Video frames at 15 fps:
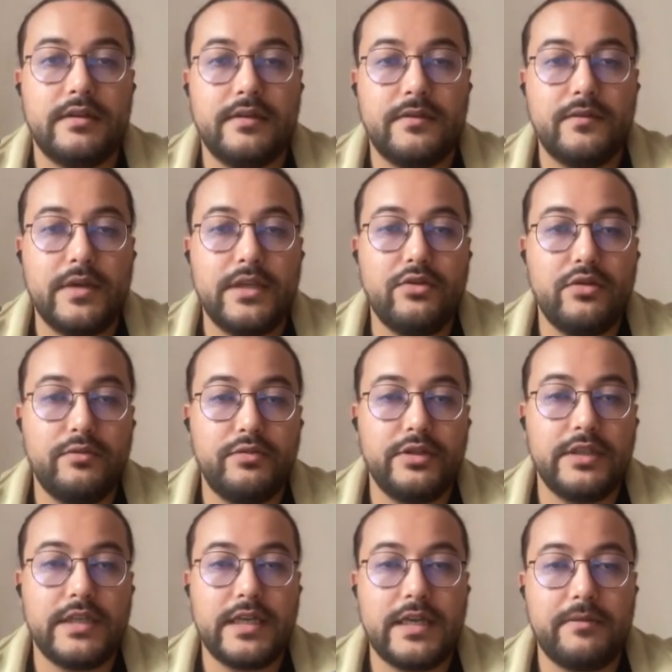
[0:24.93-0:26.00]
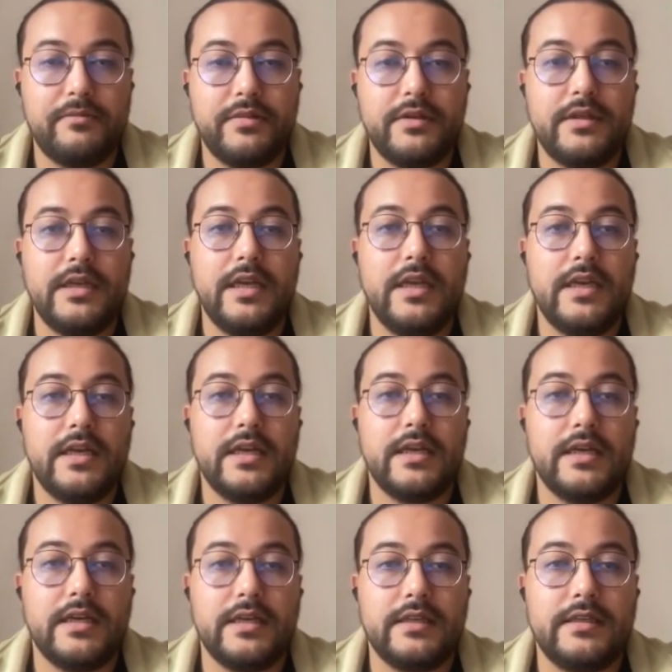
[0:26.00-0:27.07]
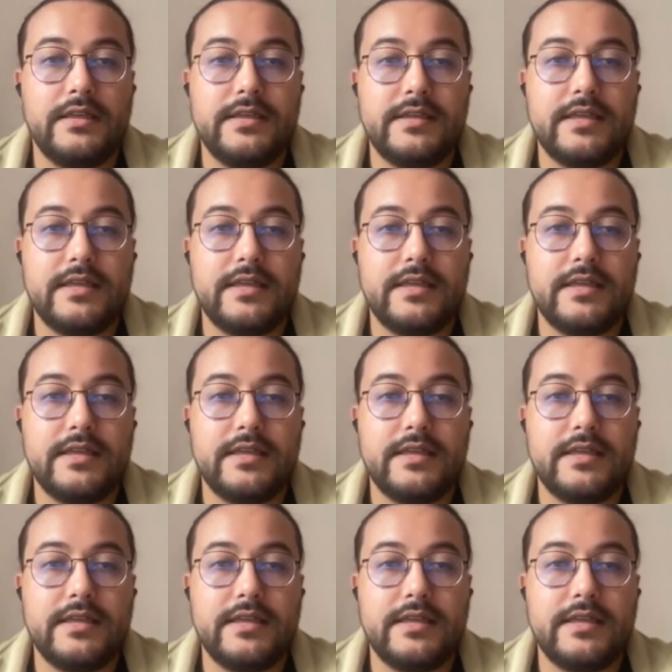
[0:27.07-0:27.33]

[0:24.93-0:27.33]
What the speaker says: When you open the app, this